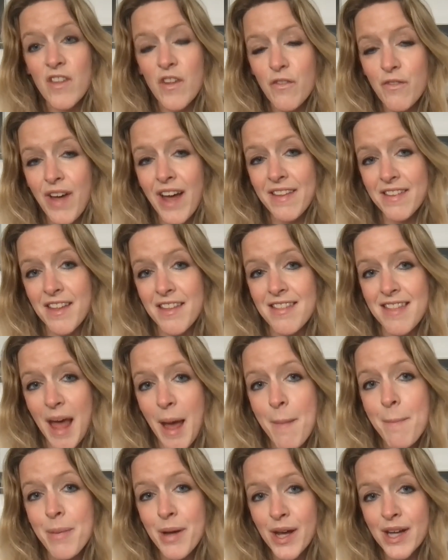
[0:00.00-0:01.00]
The fact that
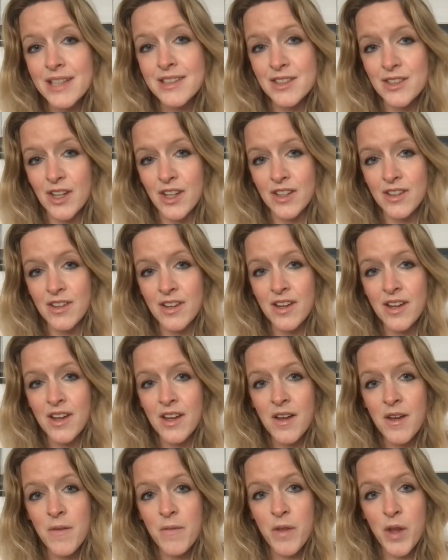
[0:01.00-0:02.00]
that person
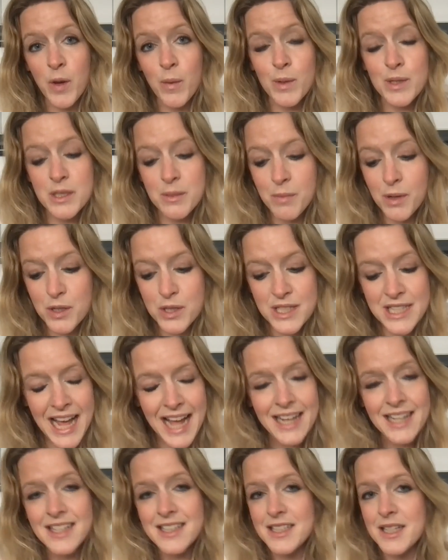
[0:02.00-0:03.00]
who was the most
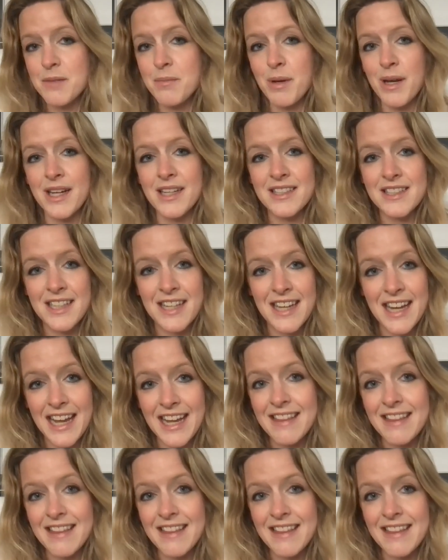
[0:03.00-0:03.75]
talented person